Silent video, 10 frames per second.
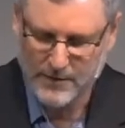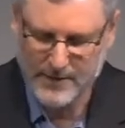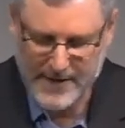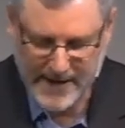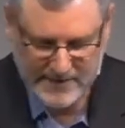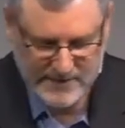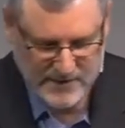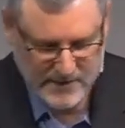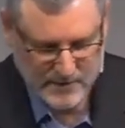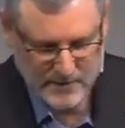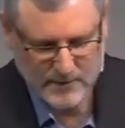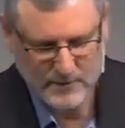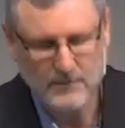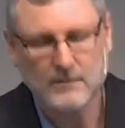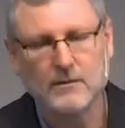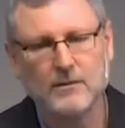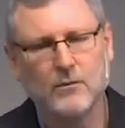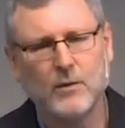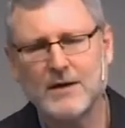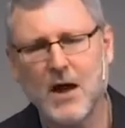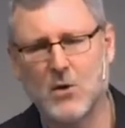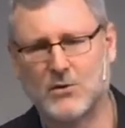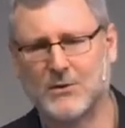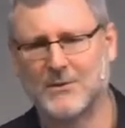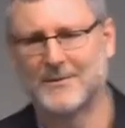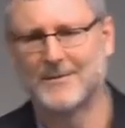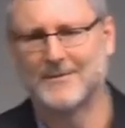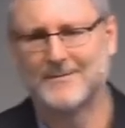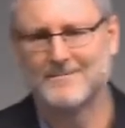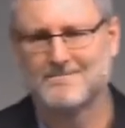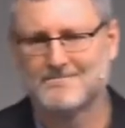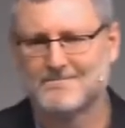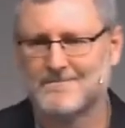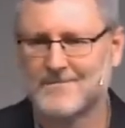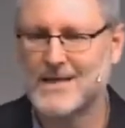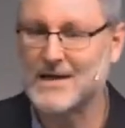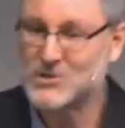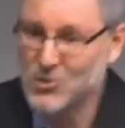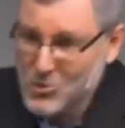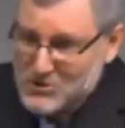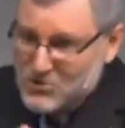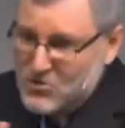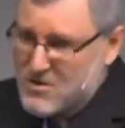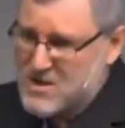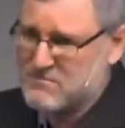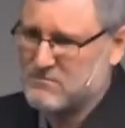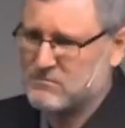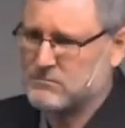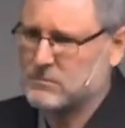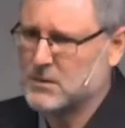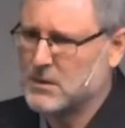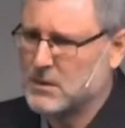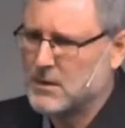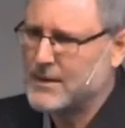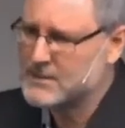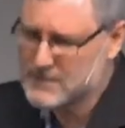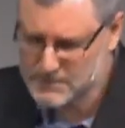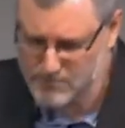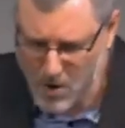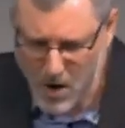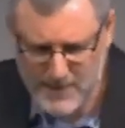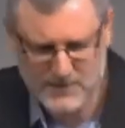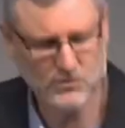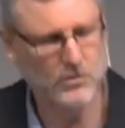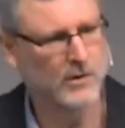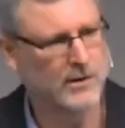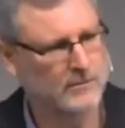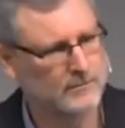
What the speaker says: The next we don't. That's your story. That's my story.